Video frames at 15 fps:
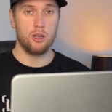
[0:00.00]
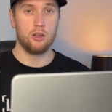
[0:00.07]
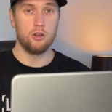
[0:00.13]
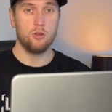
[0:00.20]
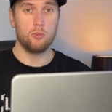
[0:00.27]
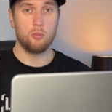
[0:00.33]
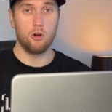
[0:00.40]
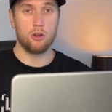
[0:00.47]

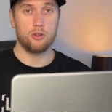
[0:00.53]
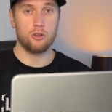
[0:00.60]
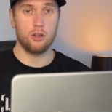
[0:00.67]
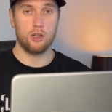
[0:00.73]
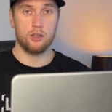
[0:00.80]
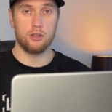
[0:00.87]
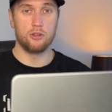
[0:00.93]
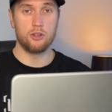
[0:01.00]
it'll most
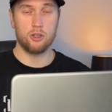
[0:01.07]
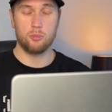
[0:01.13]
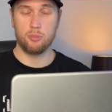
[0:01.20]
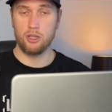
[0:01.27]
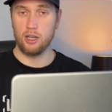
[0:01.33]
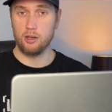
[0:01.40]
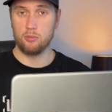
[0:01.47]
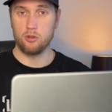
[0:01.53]
likely just
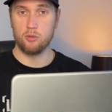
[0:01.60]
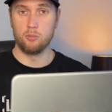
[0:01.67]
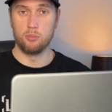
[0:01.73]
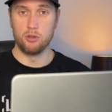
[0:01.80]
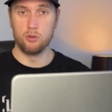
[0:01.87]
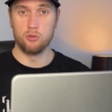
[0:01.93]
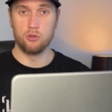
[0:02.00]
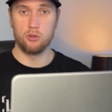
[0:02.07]
be able to
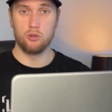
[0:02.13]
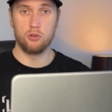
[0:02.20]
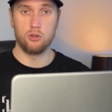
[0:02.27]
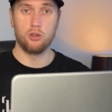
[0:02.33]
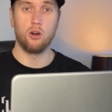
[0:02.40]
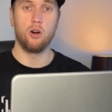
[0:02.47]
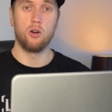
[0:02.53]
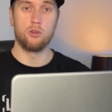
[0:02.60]
build you